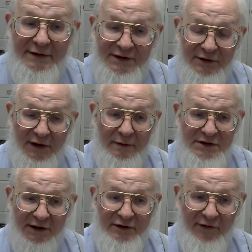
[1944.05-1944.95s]
and it's an
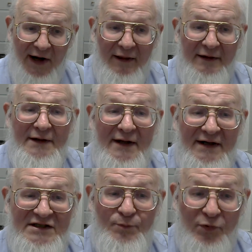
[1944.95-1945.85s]
objective reality
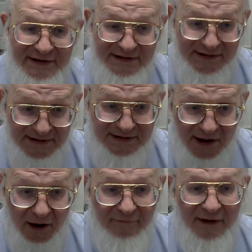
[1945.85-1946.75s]
that expresses
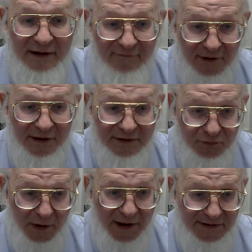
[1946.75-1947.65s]
itself in
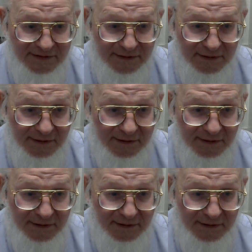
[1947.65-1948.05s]
various ways.